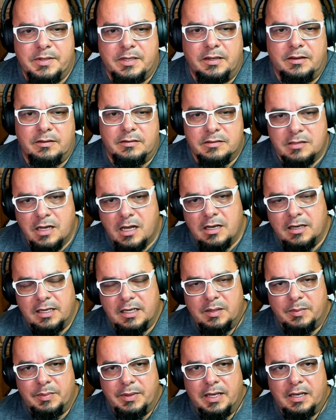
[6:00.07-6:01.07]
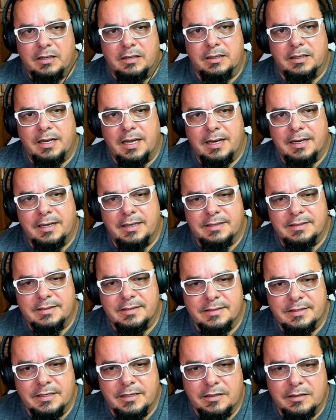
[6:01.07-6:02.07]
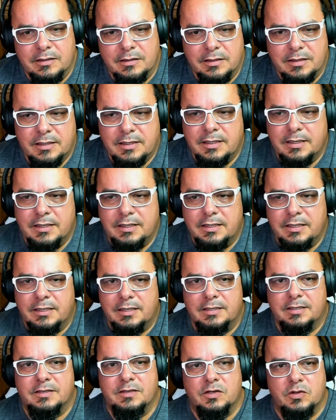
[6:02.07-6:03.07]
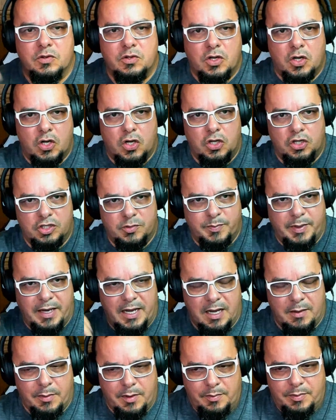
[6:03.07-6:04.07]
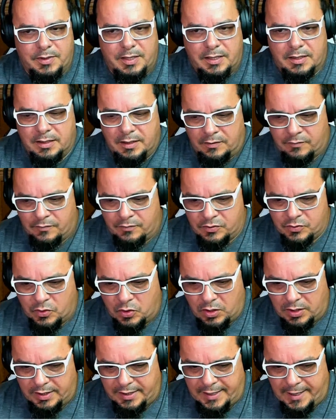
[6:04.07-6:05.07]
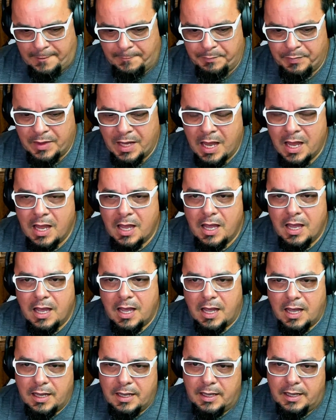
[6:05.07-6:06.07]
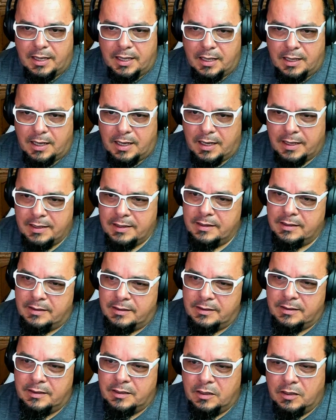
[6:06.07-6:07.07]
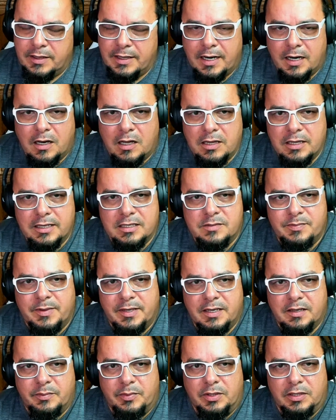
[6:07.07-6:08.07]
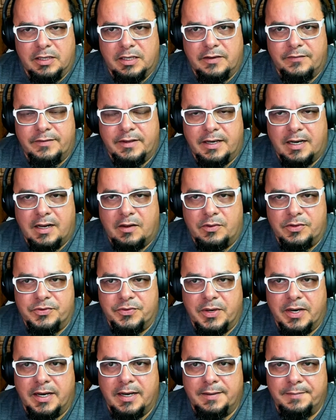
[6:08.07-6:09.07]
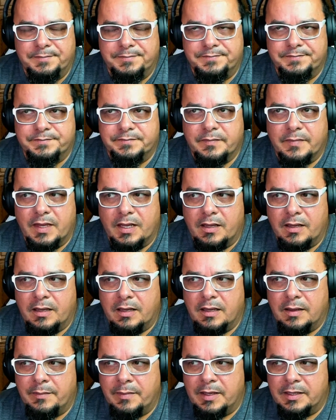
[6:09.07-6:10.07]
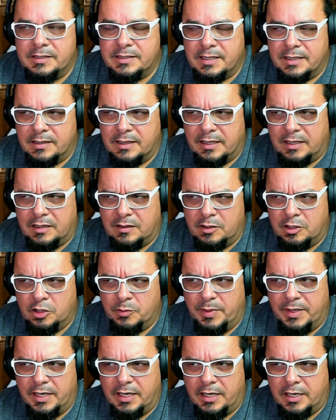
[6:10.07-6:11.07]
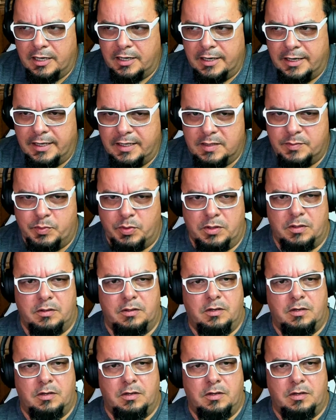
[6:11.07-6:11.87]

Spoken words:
that they're talking about, and not necessarily the so-called spam update that was rolling out. That all leads me to believe that I was right. It might sound like a little bit of arrogance, but